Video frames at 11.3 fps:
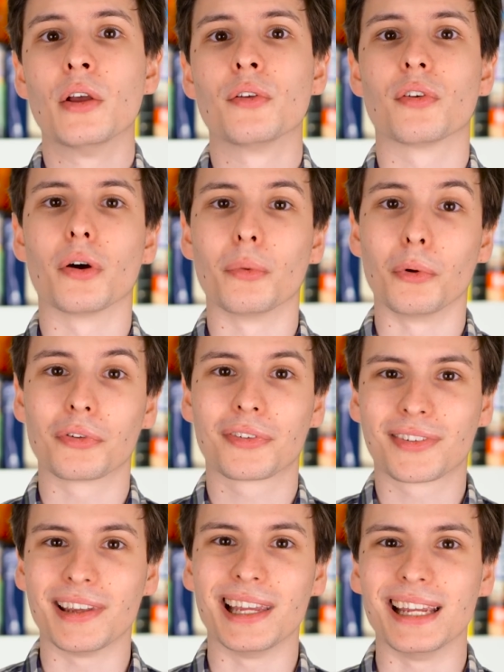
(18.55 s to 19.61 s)
So we'll
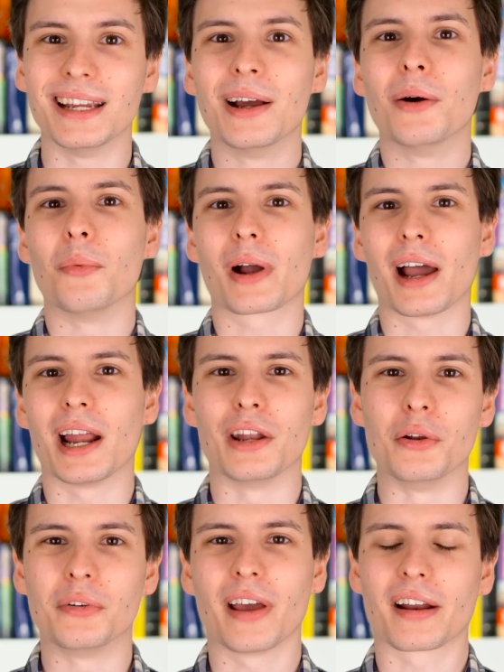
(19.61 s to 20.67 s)
see what kind of
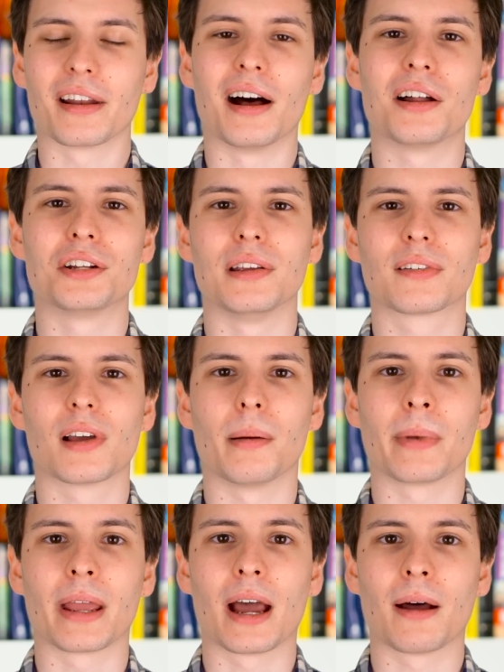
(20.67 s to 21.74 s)
new technology is
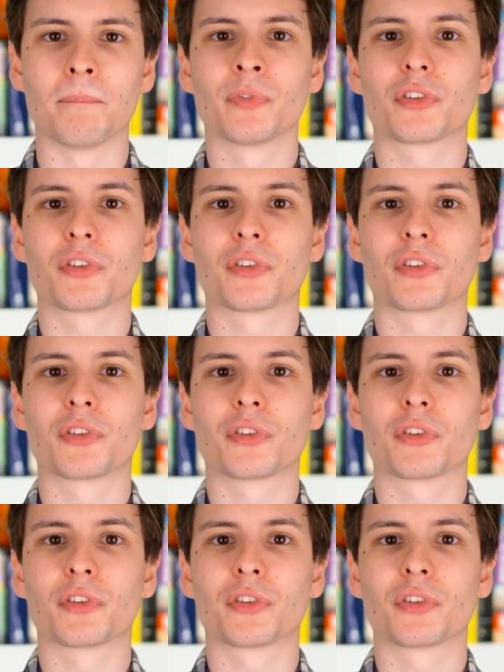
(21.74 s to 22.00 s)
coming out.